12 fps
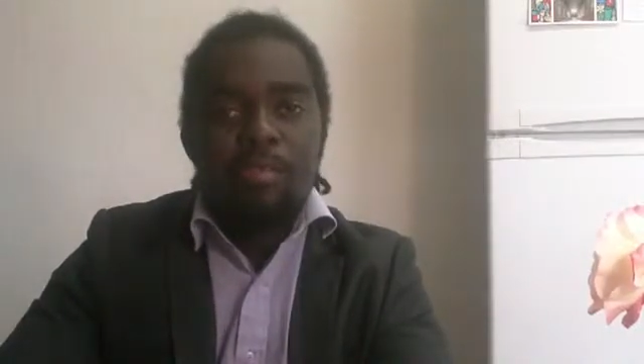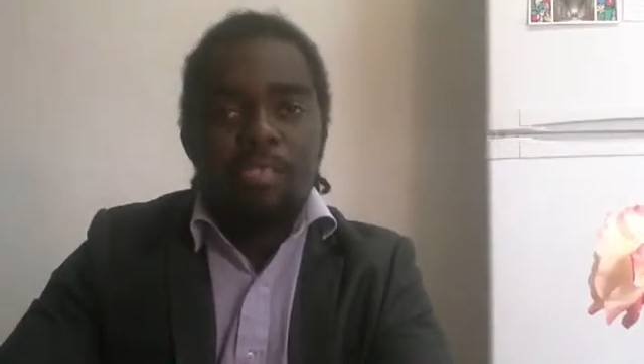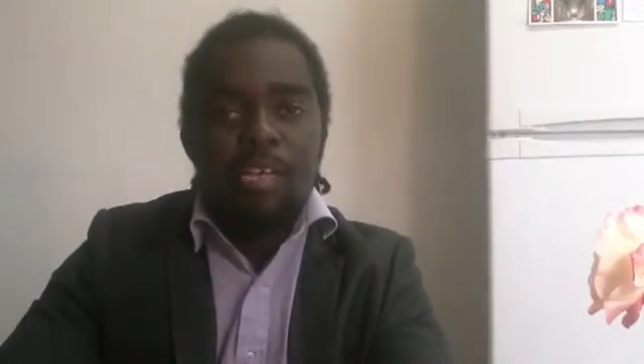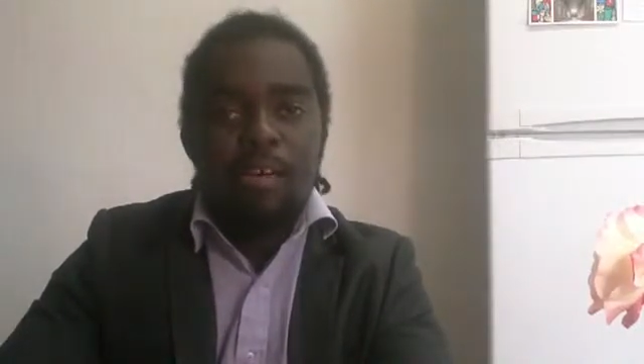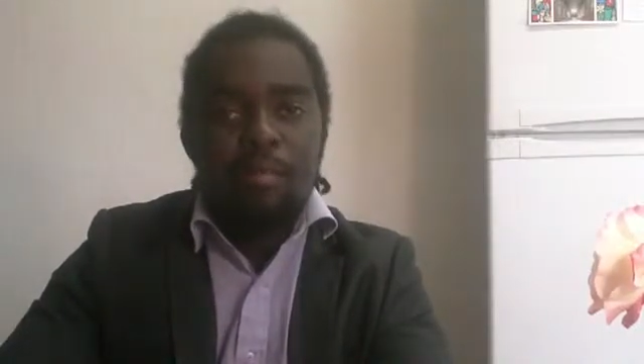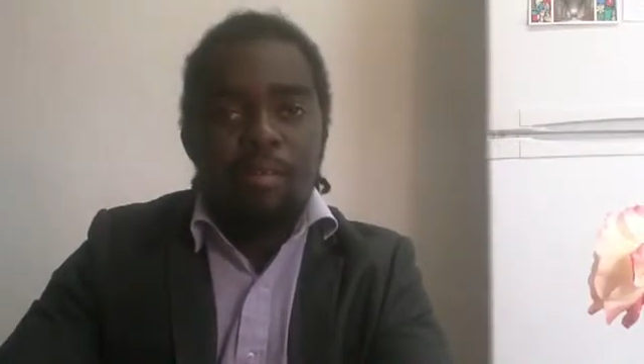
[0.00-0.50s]

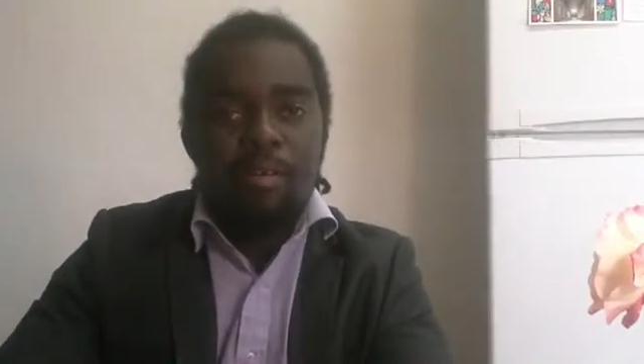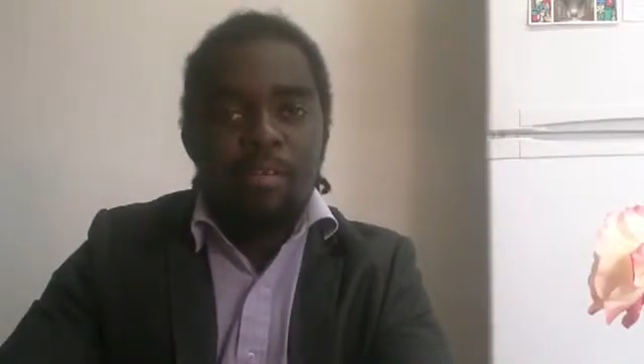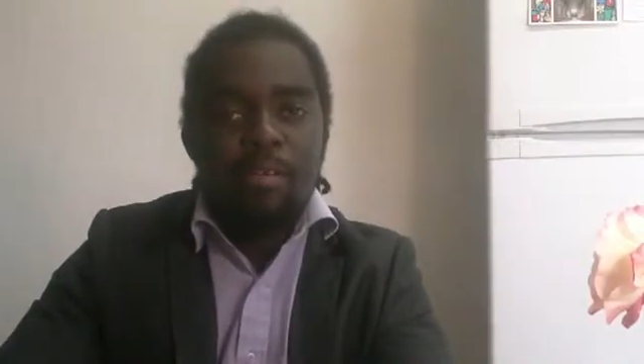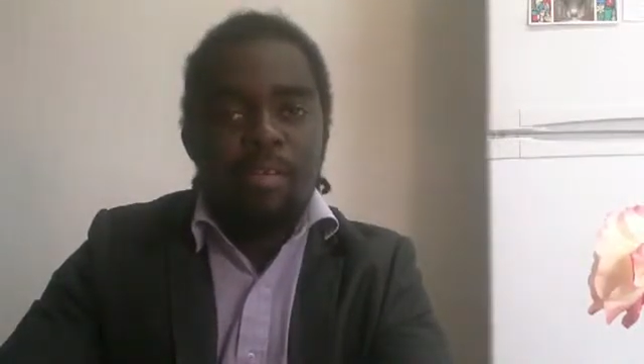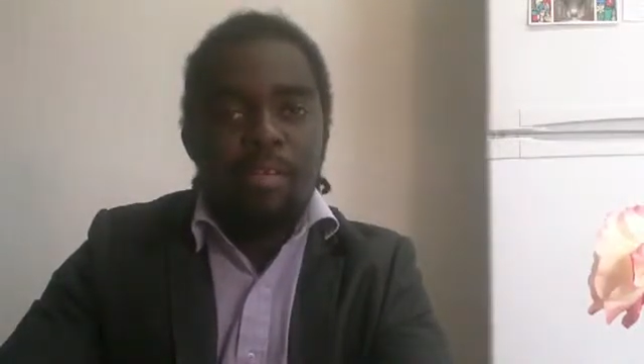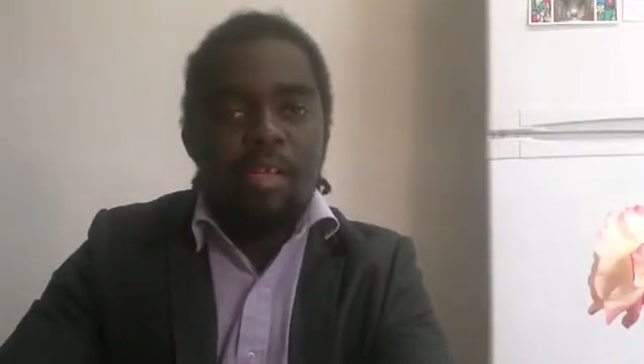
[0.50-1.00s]
tau,
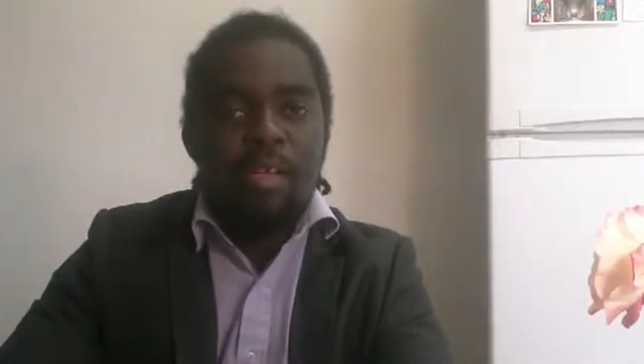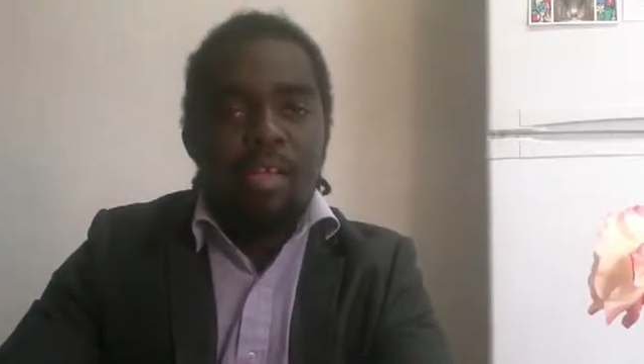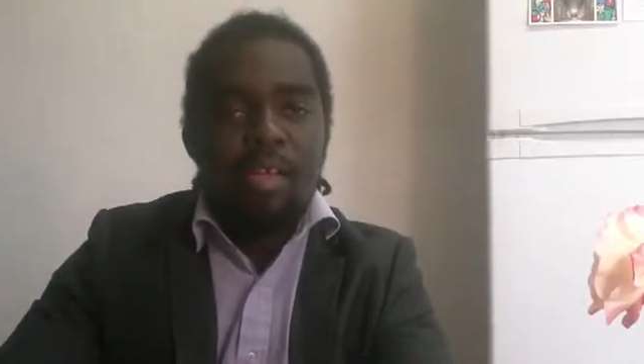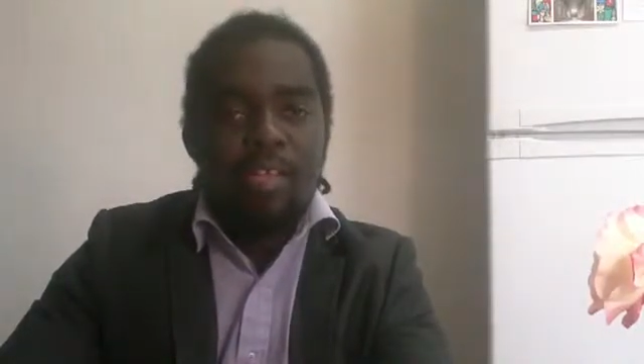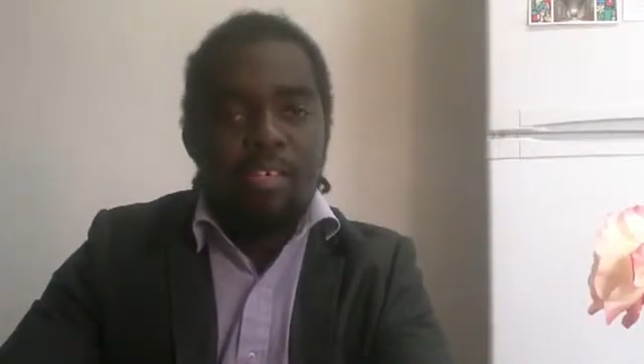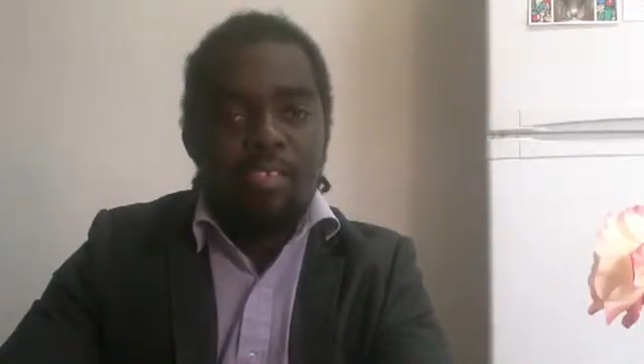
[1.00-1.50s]

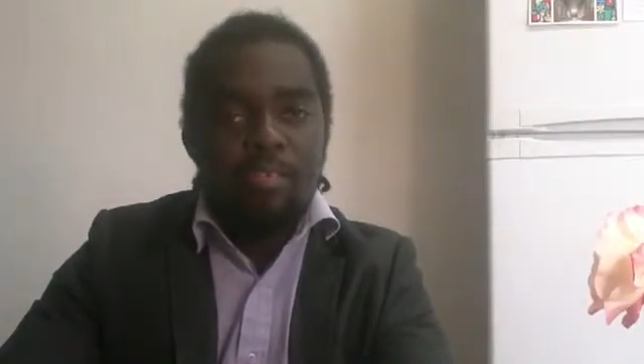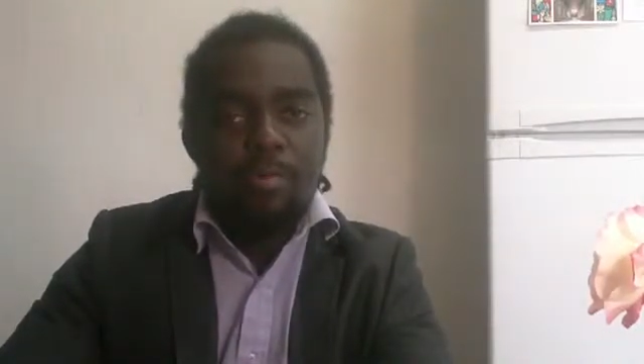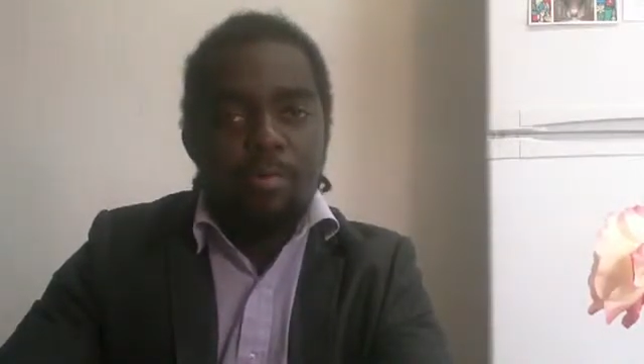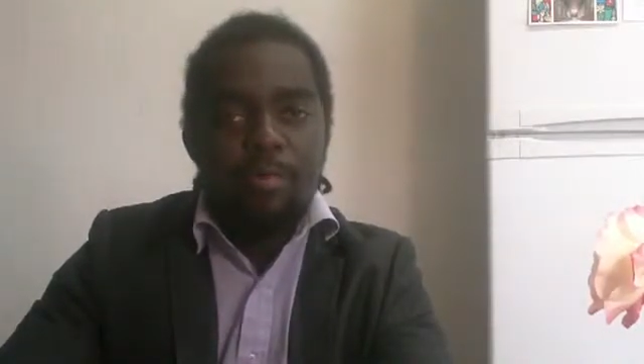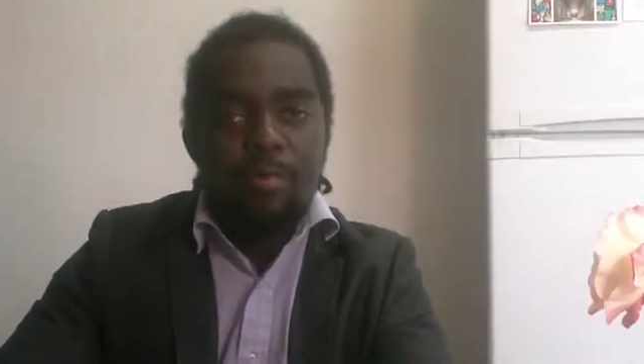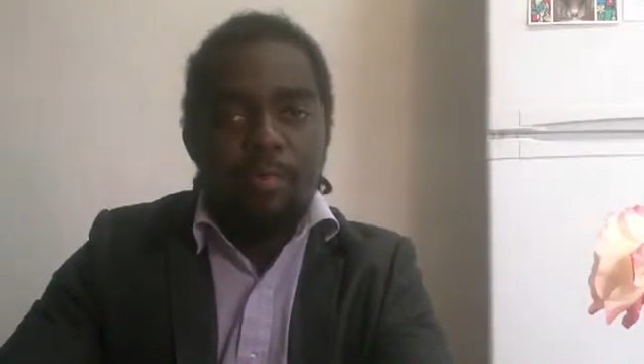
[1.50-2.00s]
and the
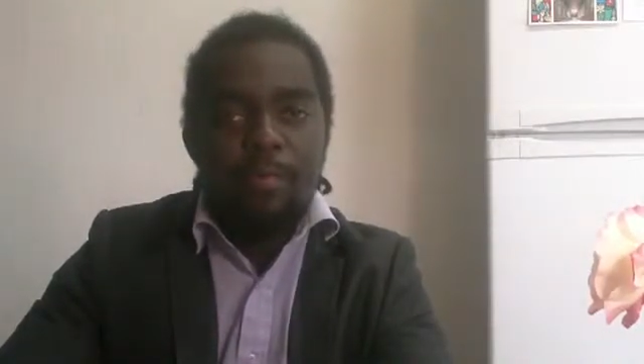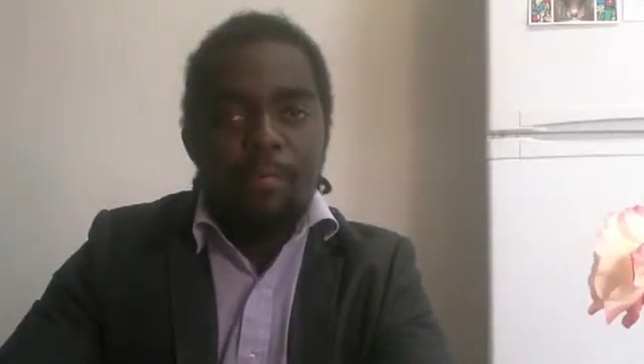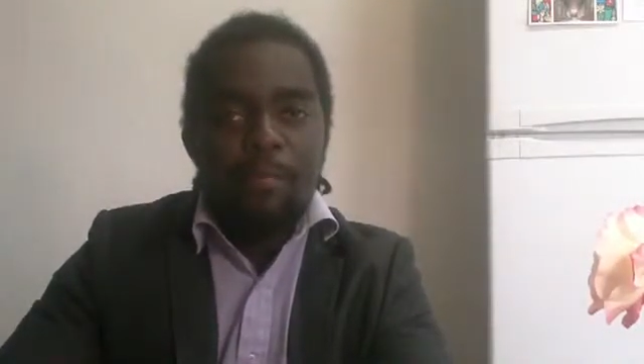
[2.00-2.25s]
muon.